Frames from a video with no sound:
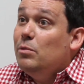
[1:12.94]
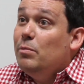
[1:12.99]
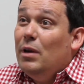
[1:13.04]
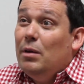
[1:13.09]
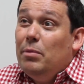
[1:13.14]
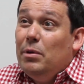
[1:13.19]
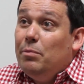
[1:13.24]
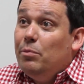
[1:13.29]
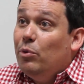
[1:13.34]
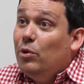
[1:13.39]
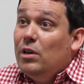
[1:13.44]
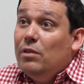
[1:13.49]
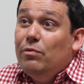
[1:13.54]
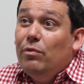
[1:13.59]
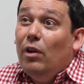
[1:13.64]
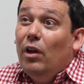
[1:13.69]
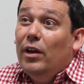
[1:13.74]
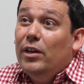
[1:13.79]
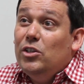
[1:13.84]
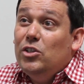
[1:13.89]
to
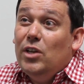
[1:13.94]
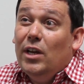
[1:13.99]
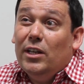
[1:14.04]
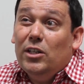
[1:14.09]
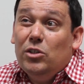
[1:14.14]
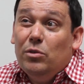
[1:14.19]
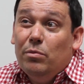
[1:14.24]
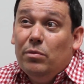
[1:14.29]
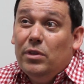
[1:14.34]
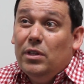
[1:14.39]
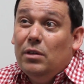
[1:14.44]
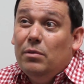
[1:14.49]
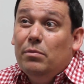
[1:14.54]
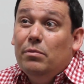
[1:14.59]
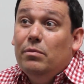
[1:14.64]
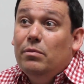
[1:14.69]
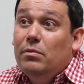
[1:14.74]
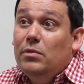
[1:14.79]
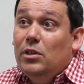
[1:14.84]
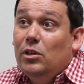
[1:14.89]
pre-flight check
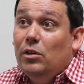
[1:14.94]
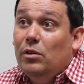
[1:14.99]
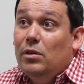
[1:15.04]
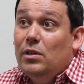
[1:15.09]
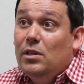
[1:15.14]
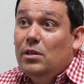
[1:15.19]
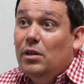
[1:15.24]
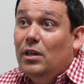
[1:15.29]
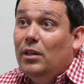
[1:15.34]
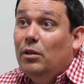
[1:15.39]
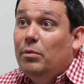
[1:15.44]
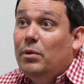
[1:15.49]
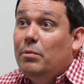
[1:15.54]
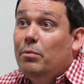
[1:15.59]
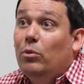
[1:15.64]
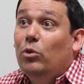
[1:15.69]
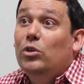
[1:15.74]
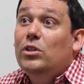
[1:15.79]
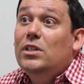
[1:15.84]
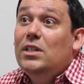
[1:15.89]
something, you know, in a little
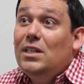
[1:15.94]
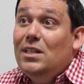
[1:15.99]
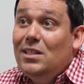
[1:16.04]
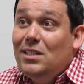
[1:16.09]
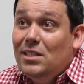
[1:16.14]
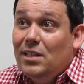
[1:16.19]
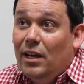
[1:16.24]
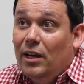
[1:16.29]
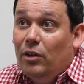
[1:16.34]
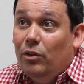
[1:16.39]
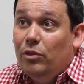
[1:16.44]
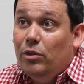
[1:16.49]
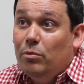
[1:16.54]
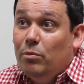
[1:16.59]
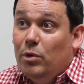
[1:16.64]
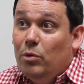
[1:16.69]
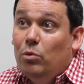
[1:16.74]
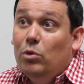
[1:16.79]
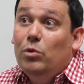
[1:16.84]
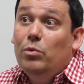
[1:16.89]
bit more detail
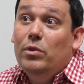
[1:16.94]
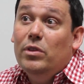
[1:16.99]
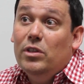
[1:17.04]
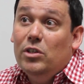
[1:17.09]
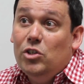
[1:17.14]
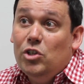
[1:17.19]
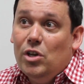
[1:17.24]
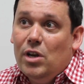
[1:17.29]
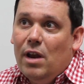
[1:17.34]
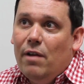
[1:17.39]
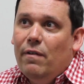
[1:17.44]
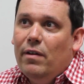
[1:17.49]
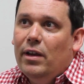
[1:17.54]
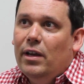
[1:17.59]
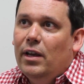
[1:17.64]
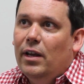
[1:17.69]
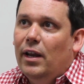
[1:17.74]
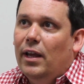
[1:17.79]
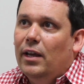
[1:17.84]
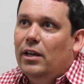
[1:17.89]
than we would with the
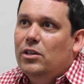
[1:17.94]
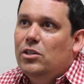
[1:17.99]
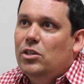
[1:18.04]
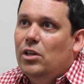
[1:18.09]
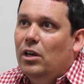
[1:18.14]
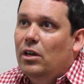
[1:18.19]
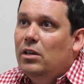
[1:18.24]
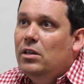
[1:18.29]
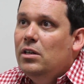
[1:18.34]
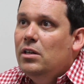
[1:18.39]
generic connector.